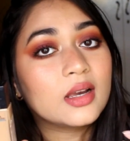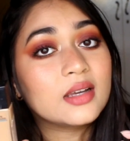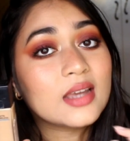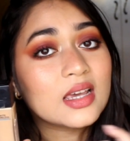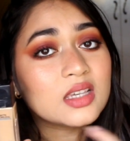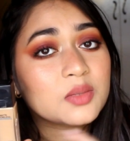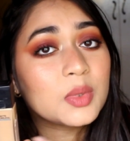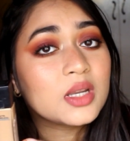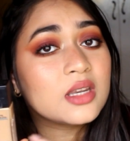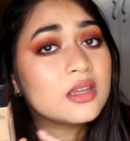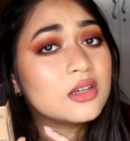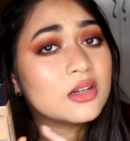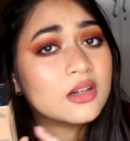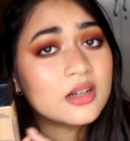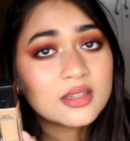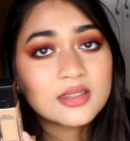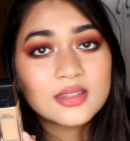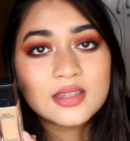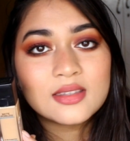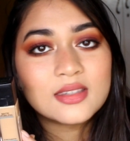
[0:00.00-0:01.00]
has been
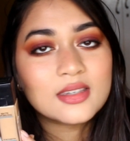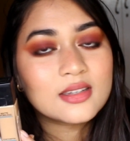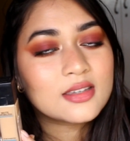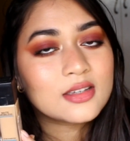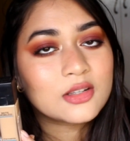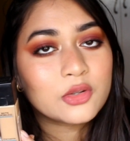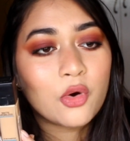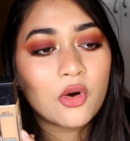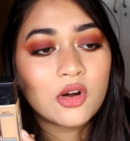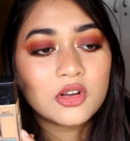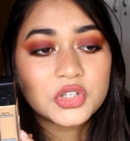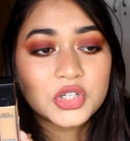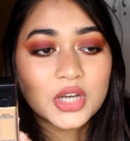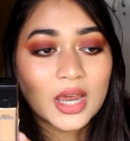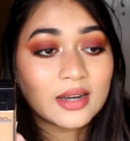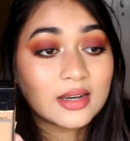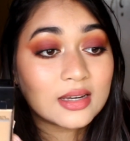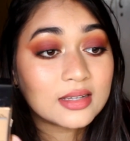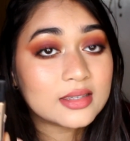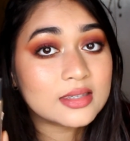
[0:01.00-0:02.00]
years since it's launched
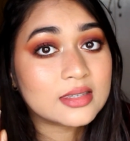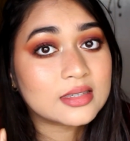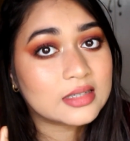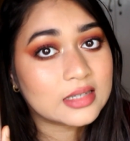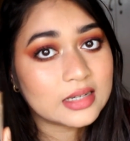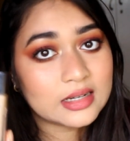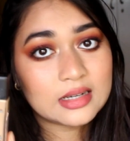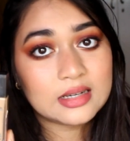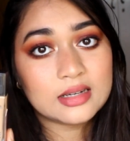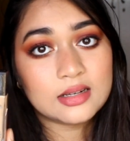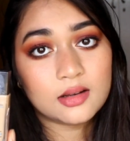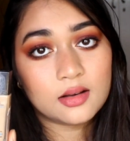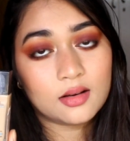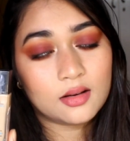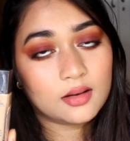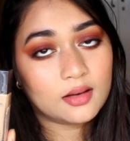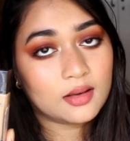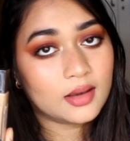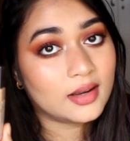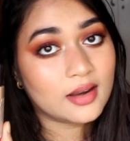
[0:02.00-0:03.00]
and it's still
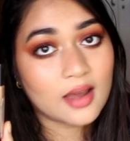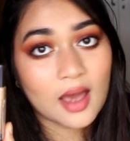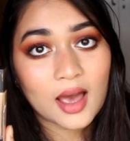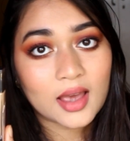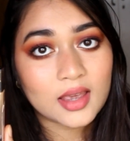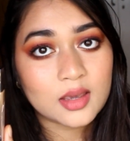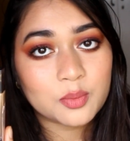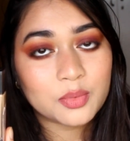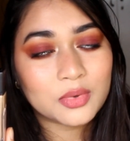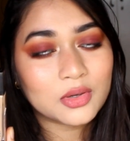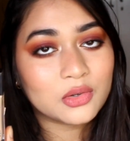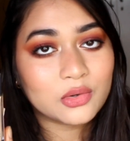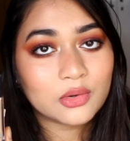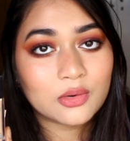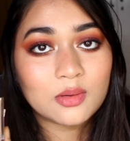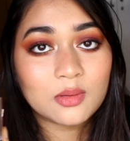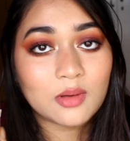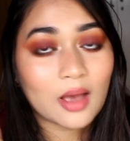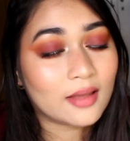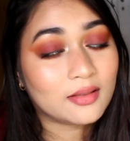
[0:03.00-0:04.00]
in hype, you
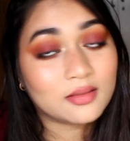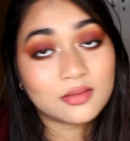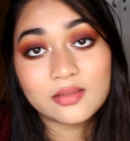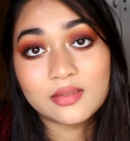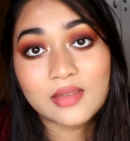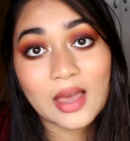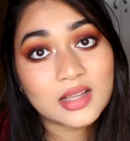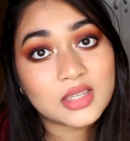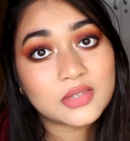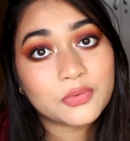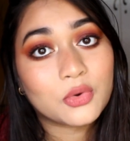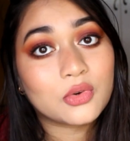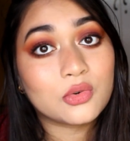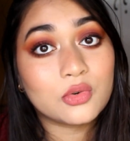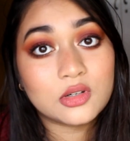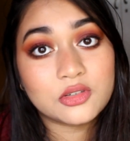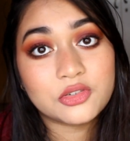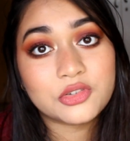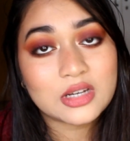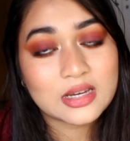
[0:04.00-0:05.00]
know, and that's for
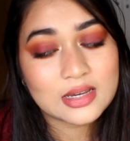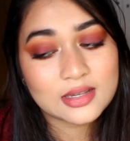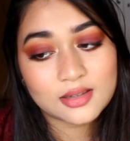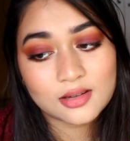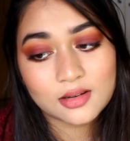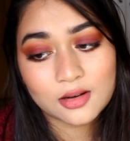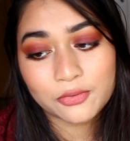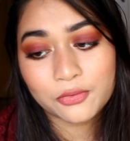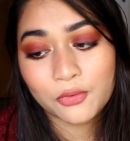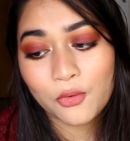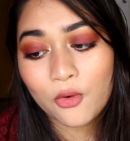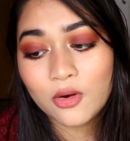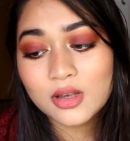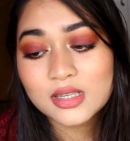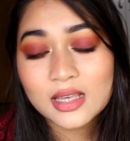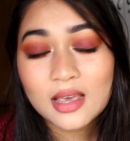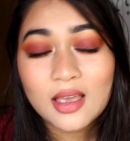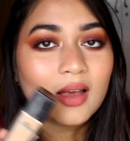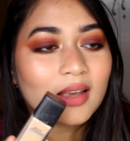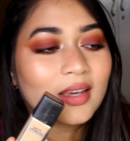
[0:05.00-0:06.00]
good reason, of
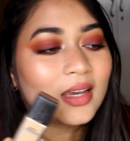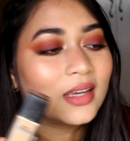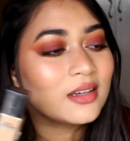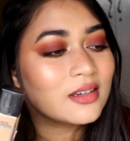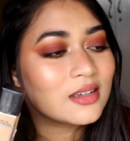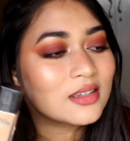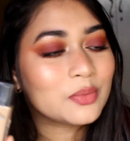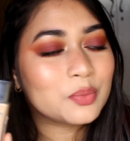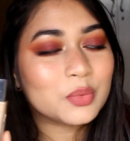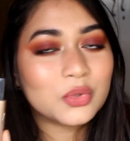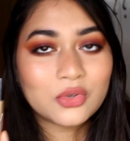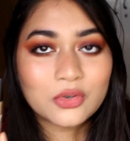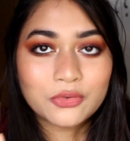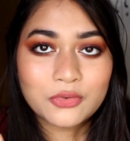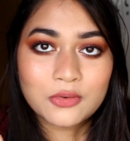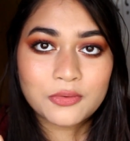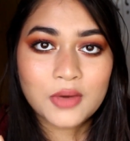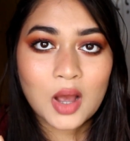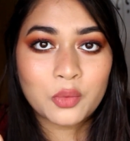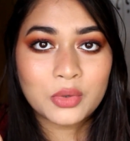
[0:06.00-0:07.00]
course. Again, it is a
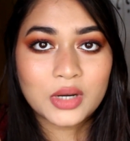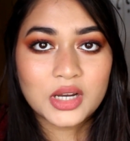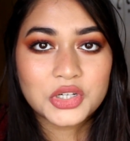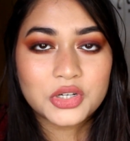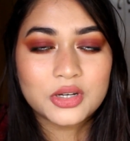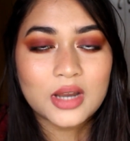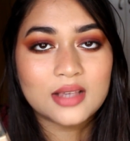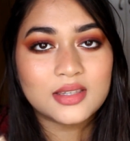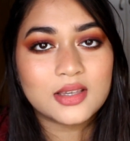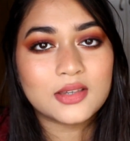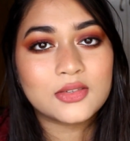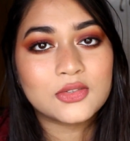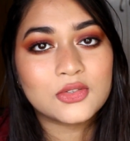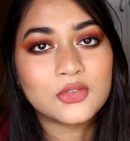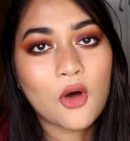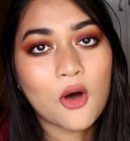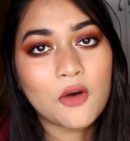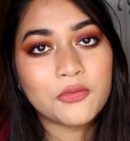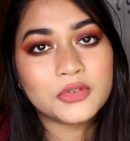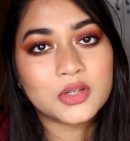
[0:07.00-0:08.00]
beautiful foundation, has a
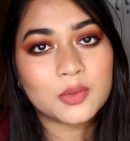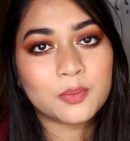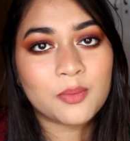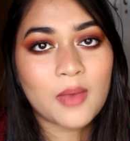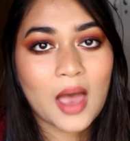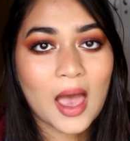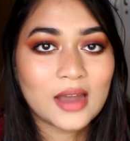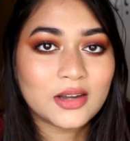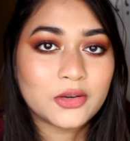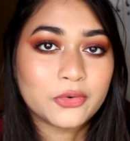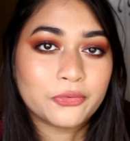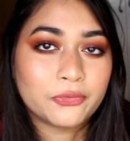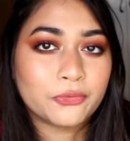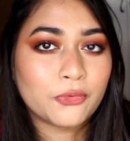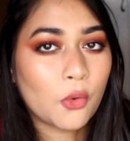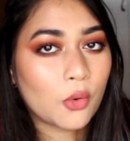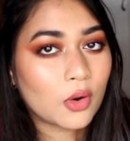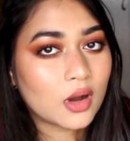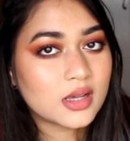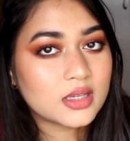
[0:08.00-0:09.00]
soft matte
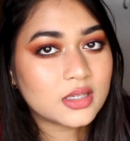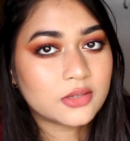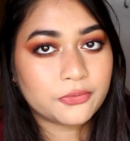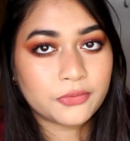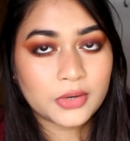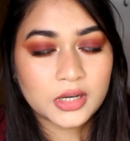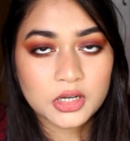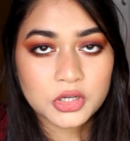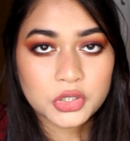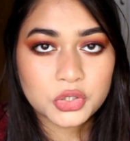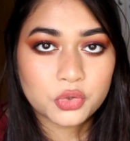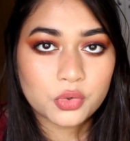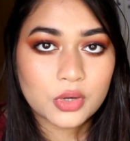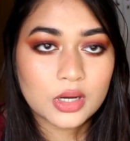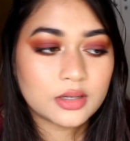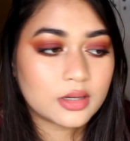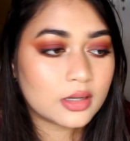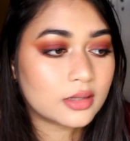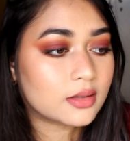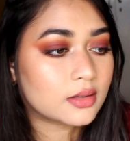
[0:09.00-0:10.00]
focus finish to
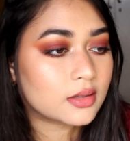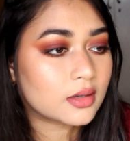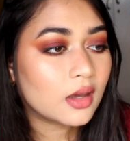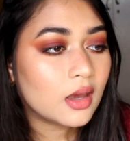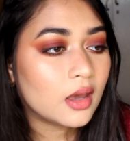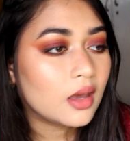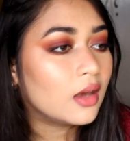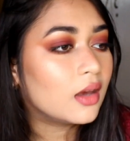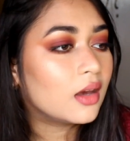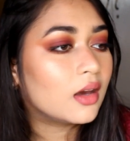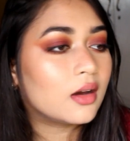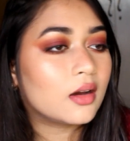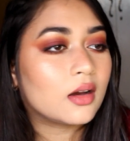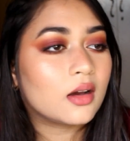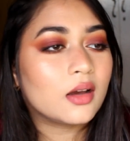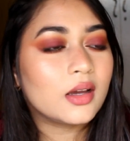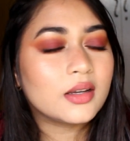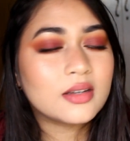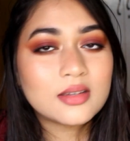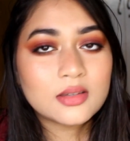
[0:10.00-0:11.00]
it.
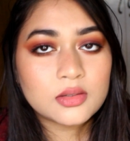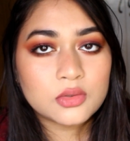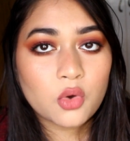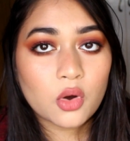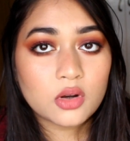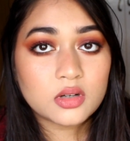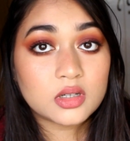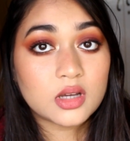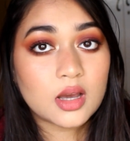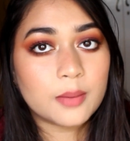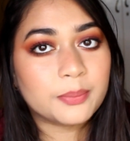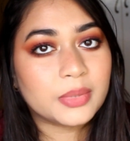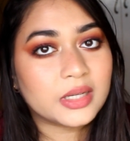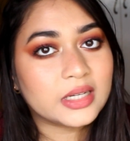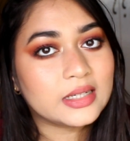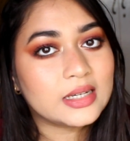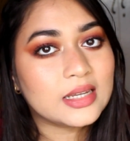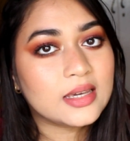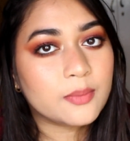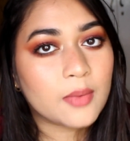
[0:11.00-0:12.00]
It is not
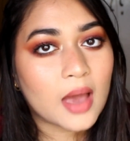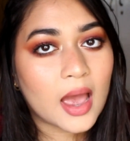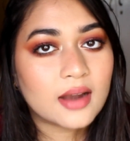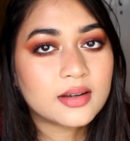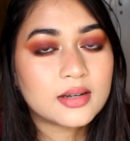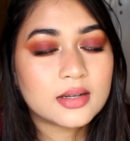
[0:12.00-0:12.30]
completely matte,